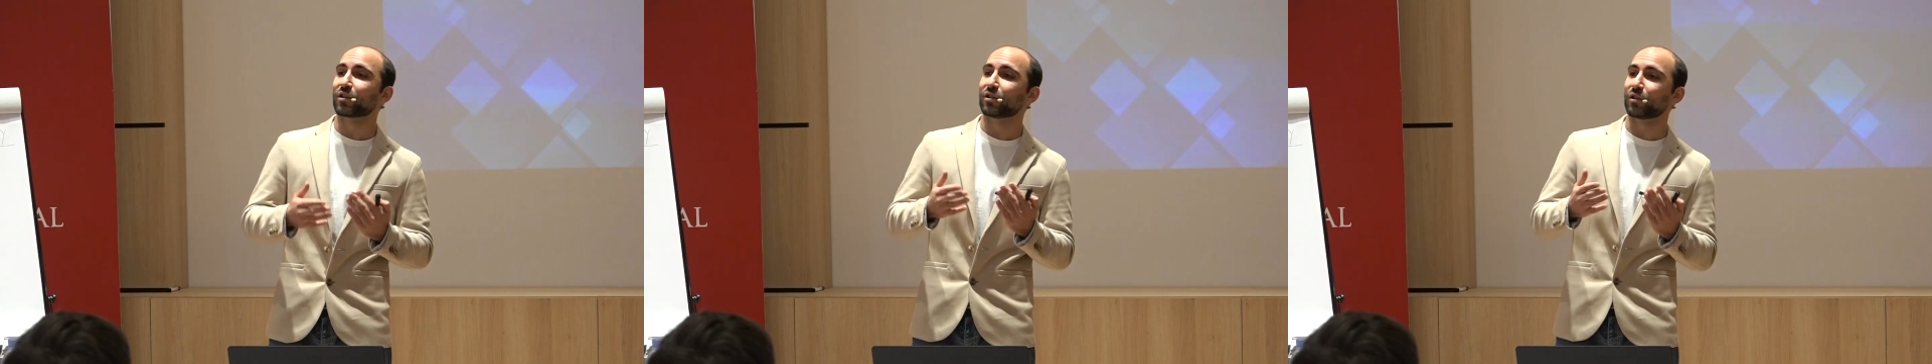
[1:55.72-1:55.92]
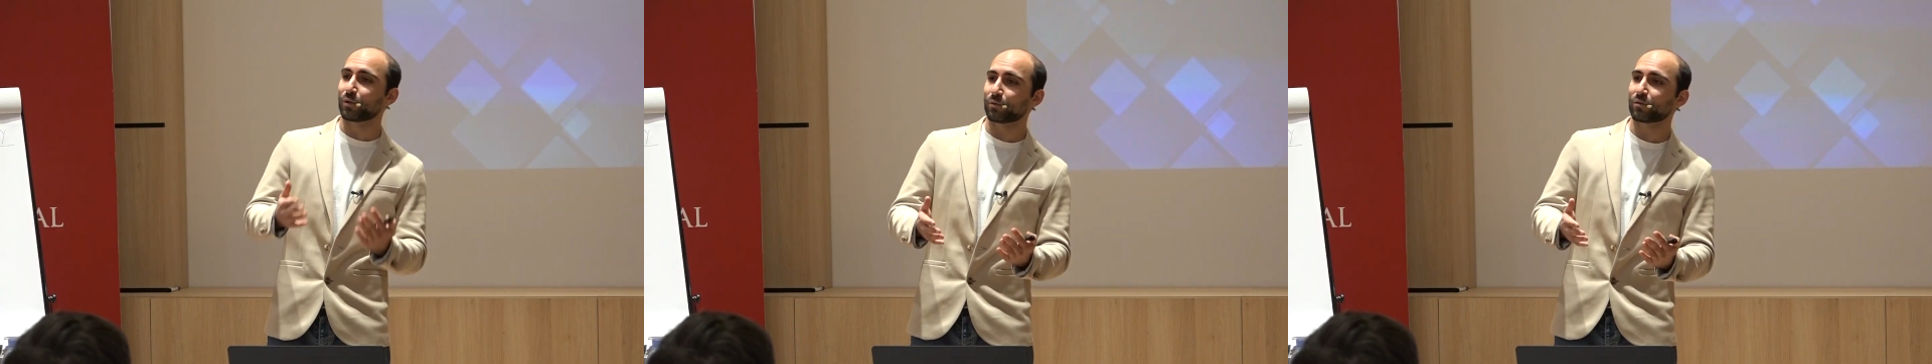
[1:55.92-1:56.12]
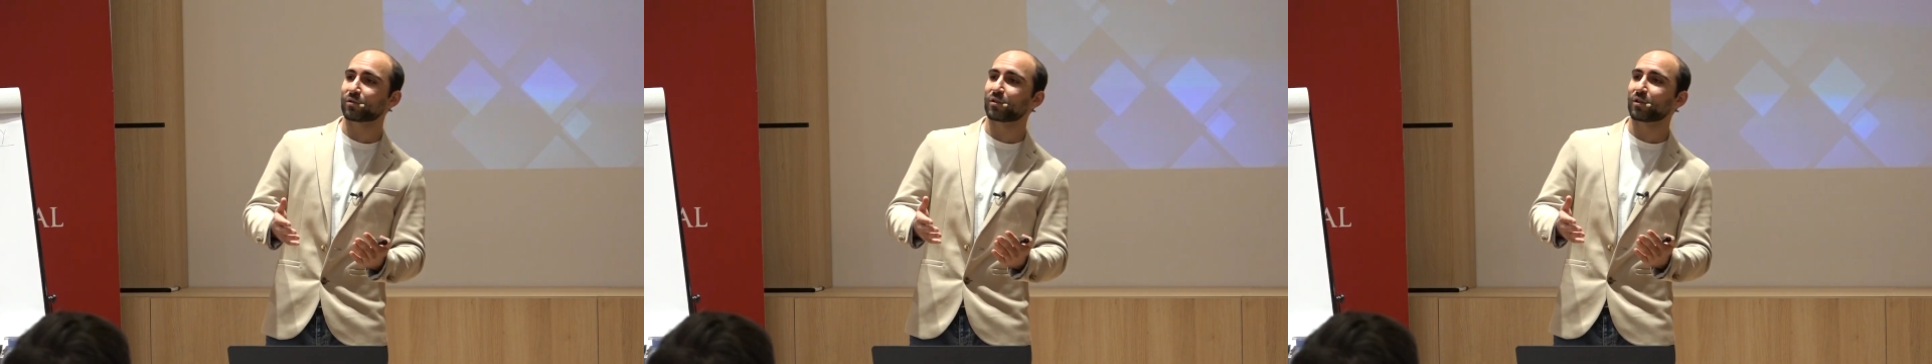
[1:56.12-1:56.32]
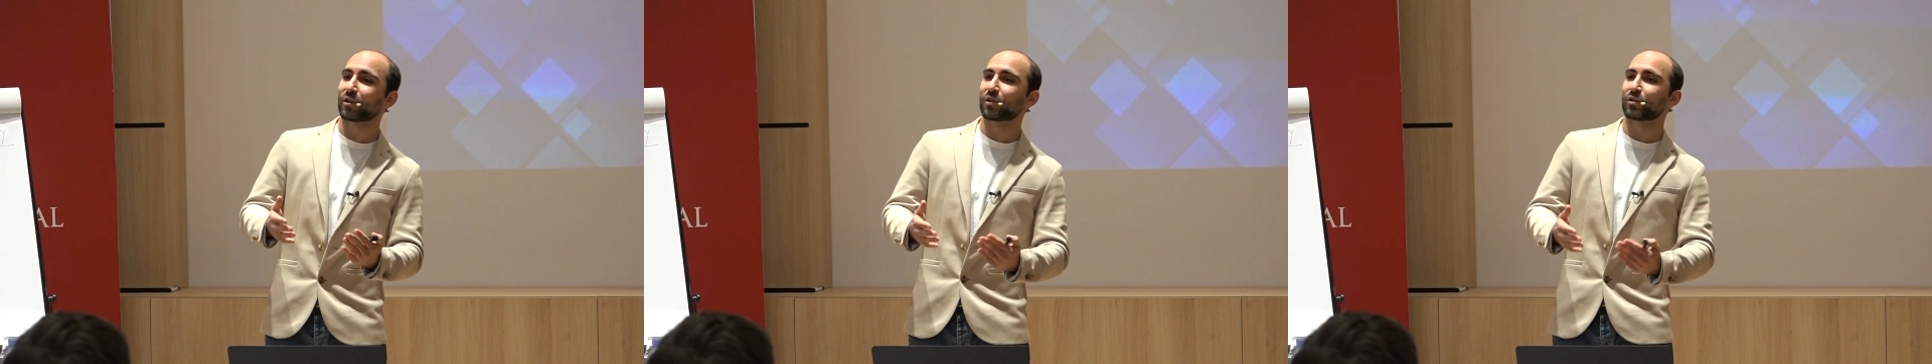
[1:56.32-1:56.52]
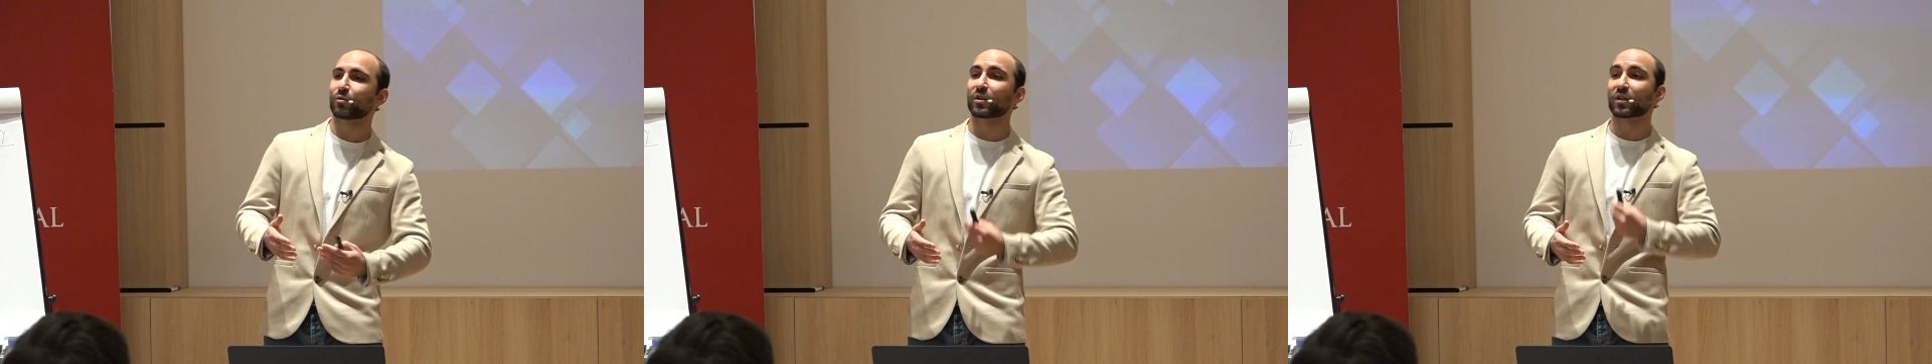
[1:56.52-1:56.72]
use
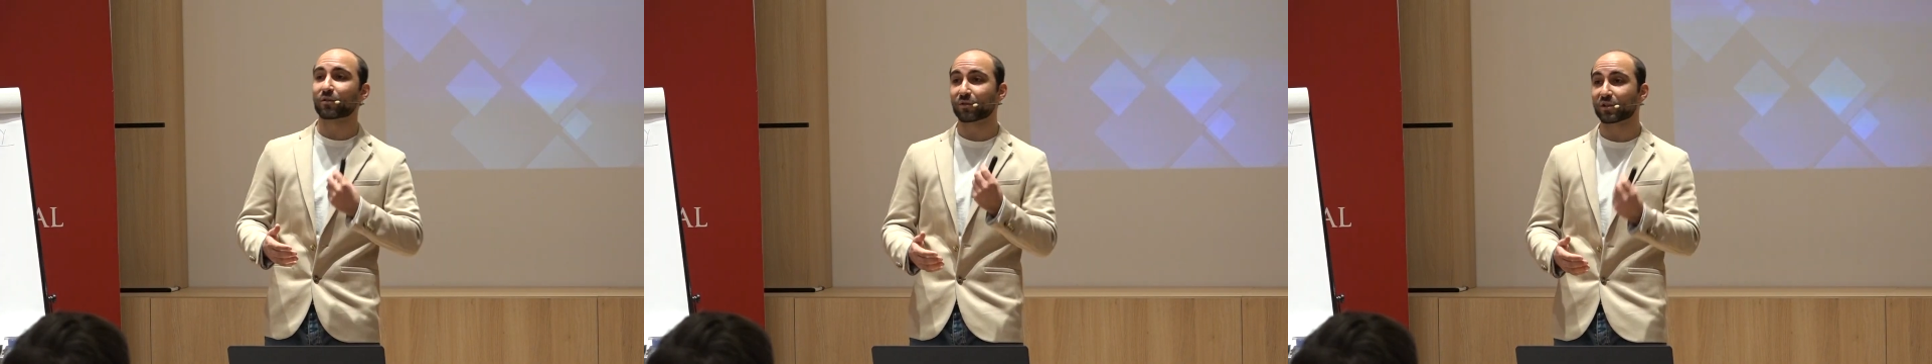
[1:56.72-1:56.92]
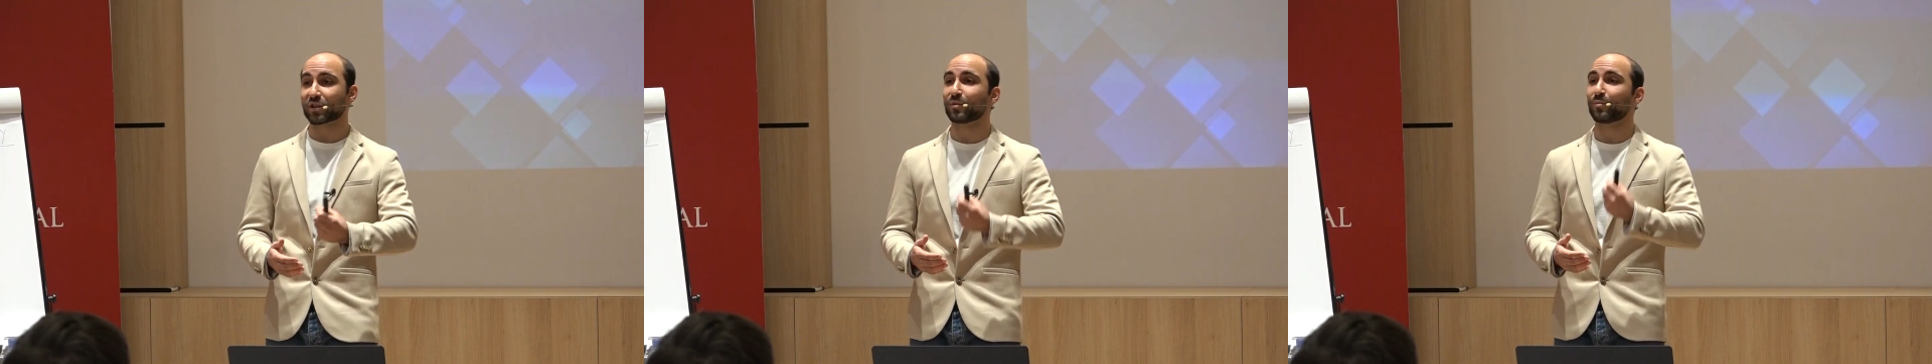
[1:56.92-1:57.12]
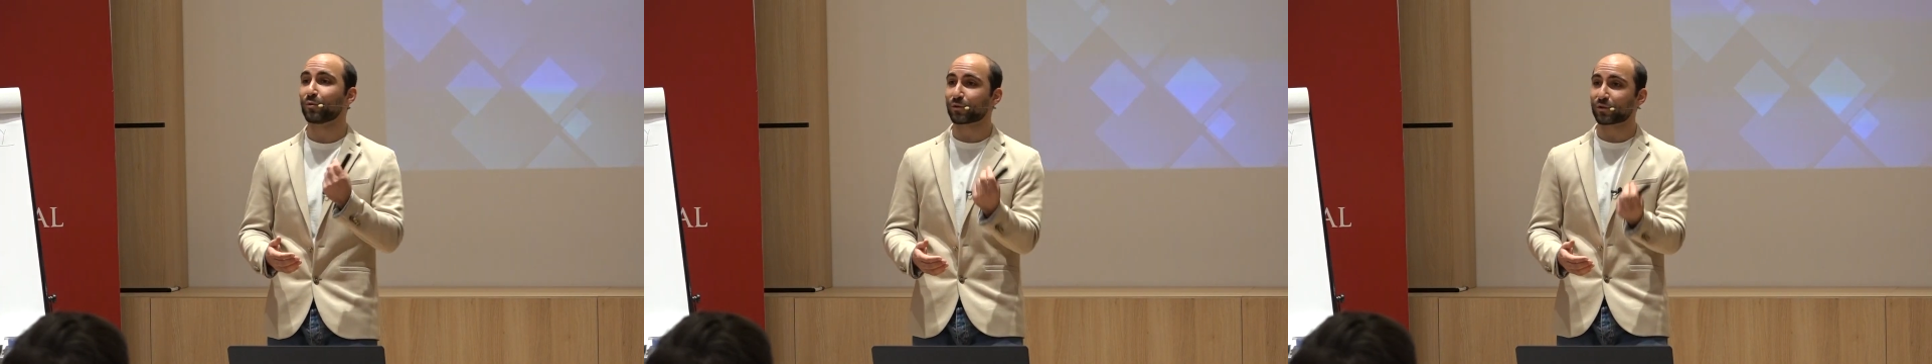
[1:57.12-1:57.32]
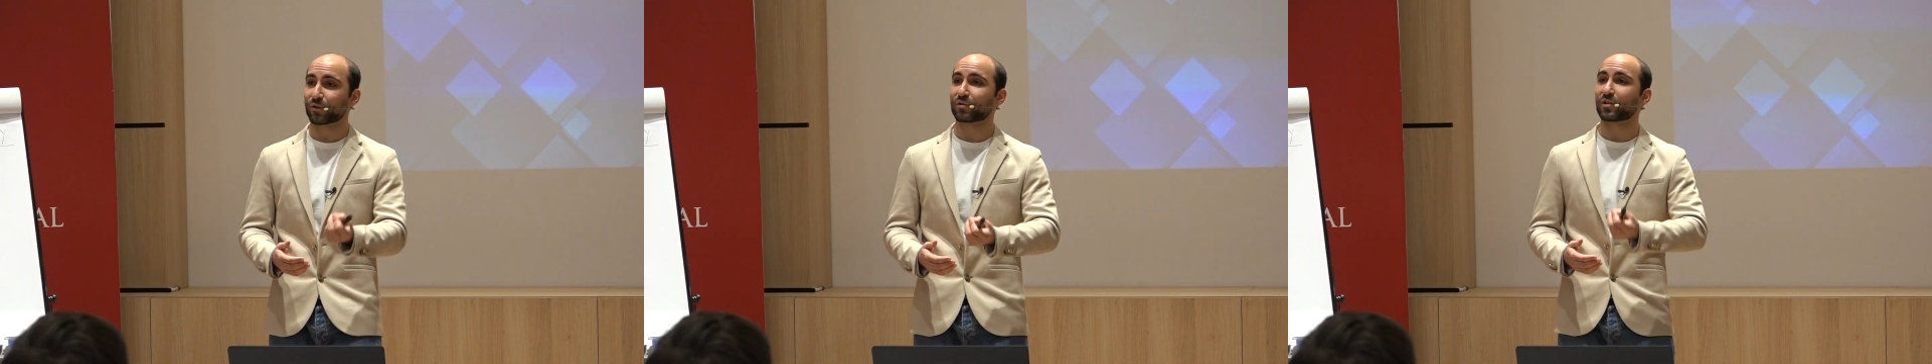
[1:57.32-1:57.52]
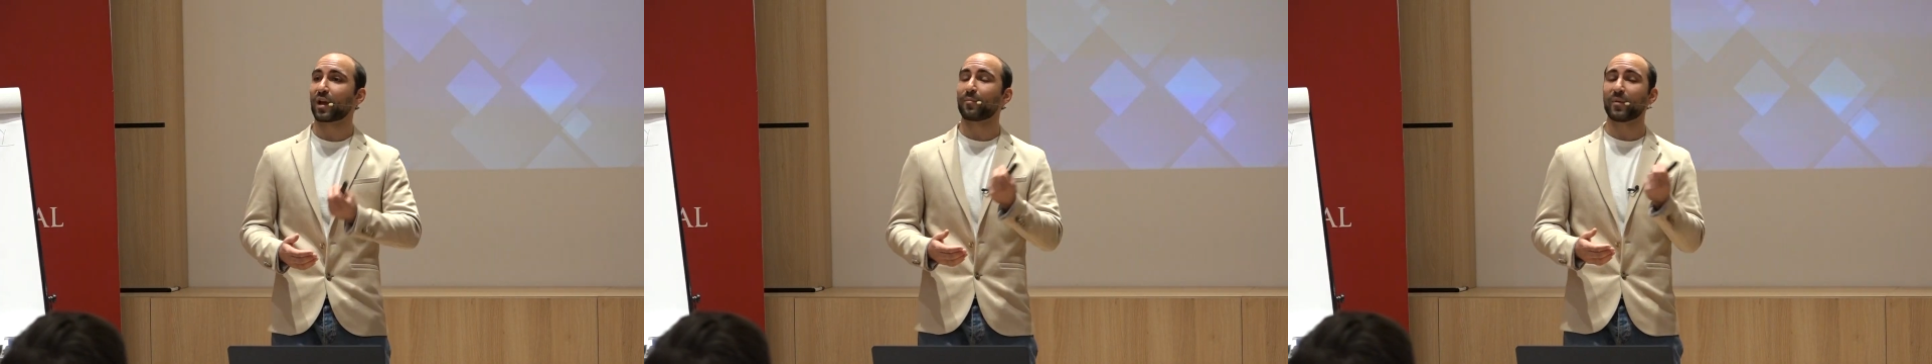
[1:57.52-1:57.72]
to increase and boost your
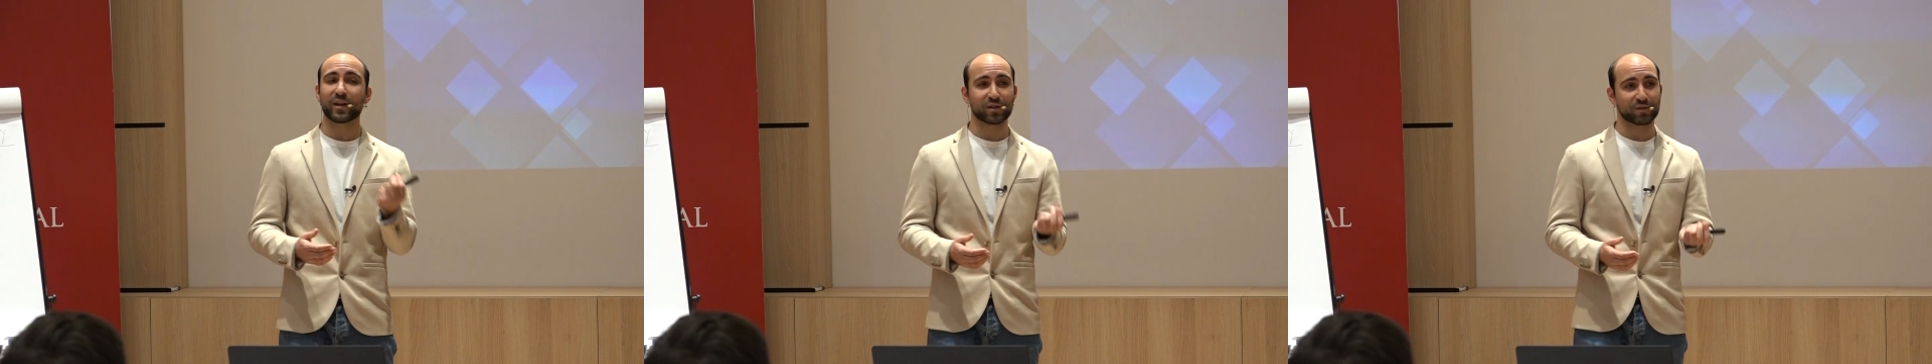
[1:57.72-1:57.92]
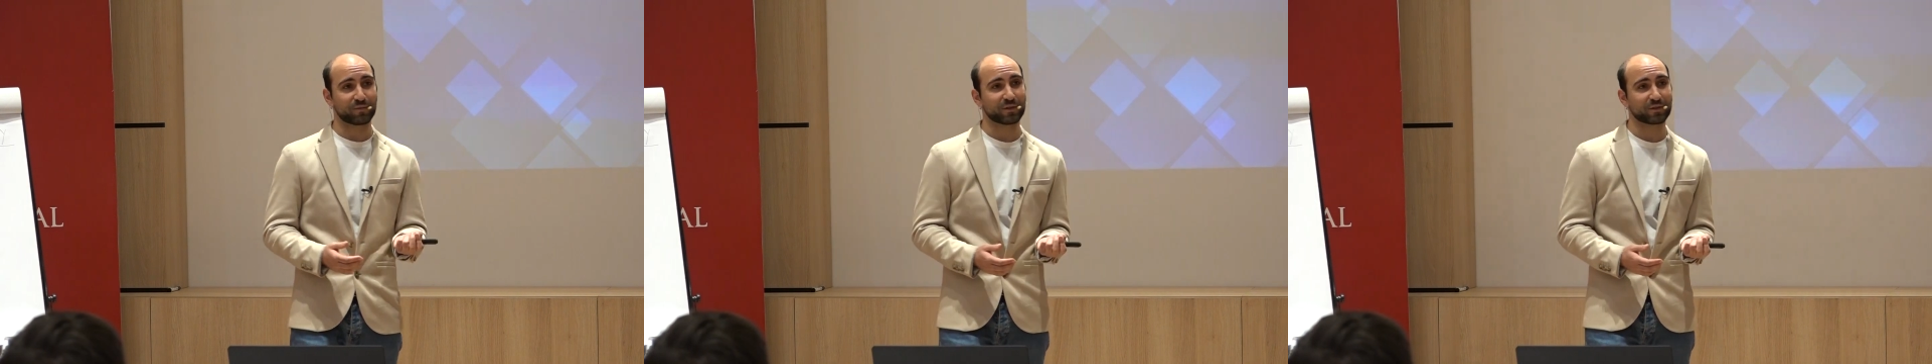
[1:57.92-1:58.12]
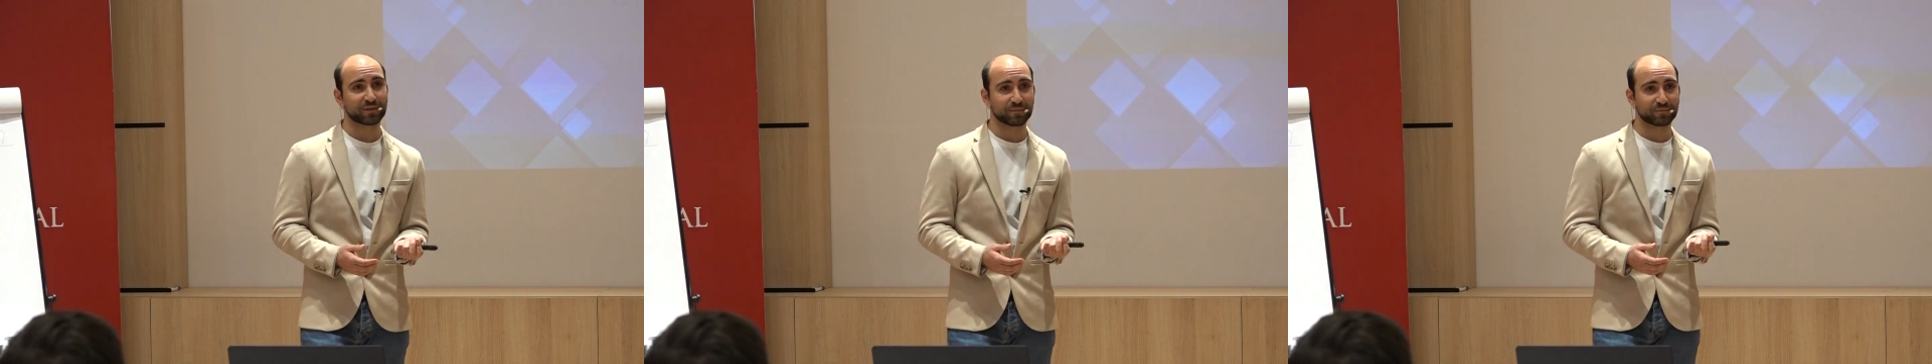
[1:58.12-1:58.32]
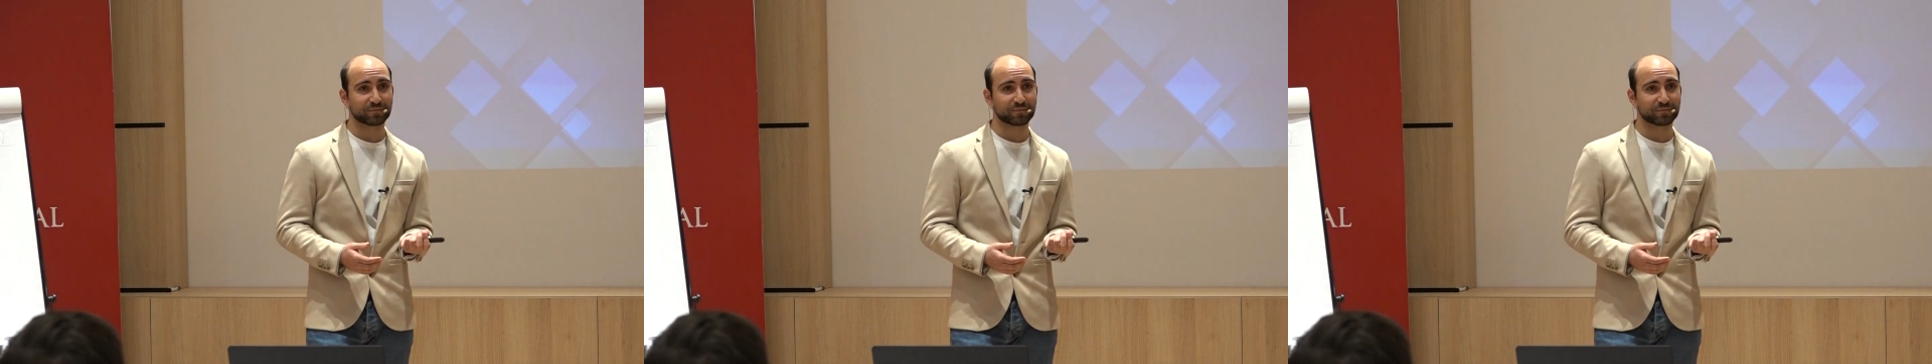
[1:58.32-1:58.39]
time management.